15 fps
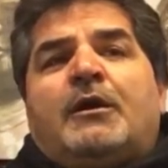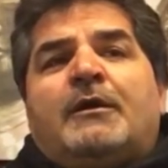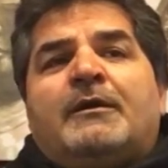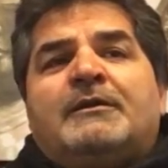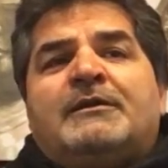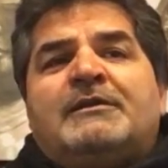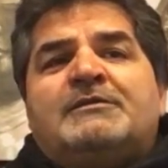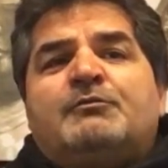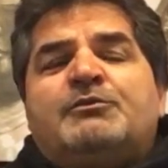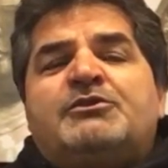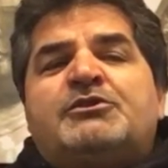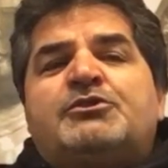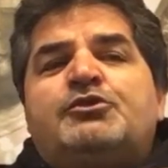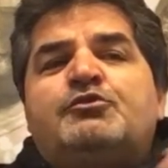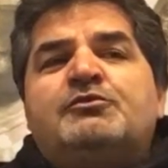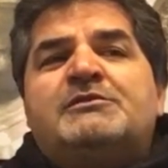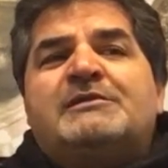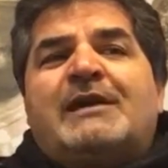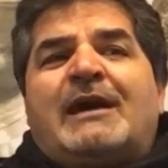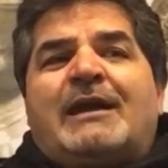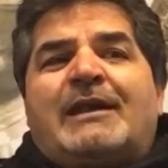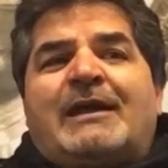this, we just use
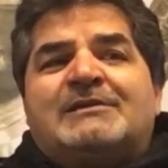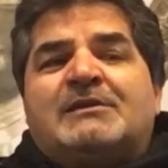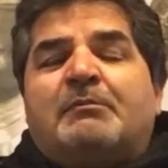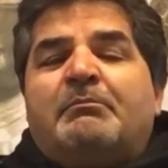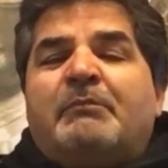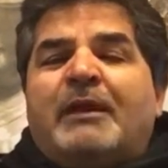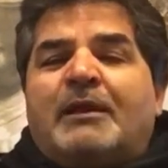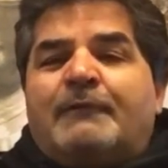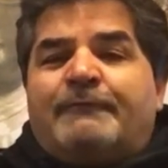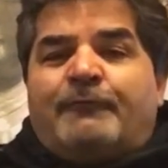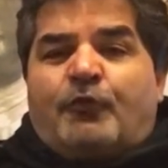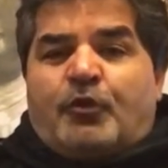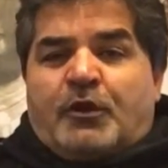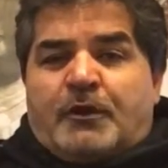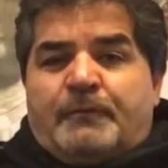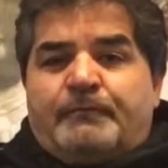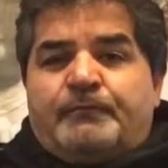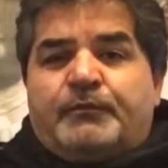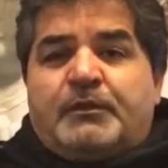that as a metaphor,